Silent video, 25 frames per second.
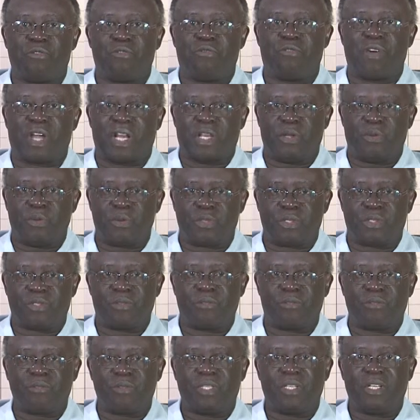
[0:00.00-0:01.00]

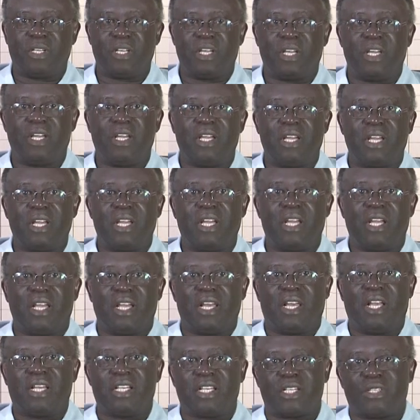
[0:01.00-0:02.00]
values.
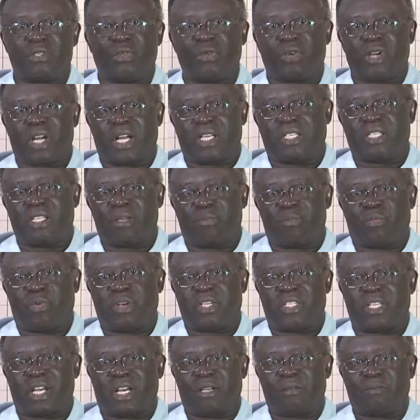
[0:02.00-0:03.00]
Let us look at
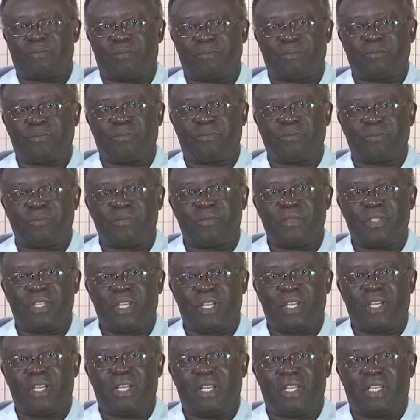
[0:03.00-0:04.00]
temperature.
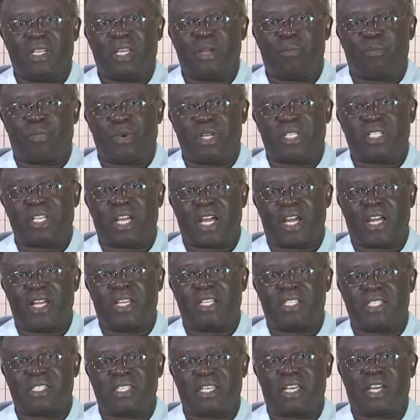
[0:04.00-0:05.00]
Temperature
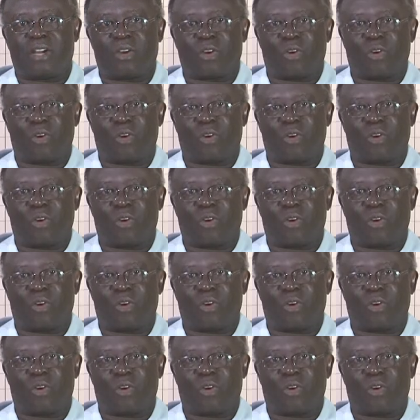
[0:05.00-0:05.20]
is a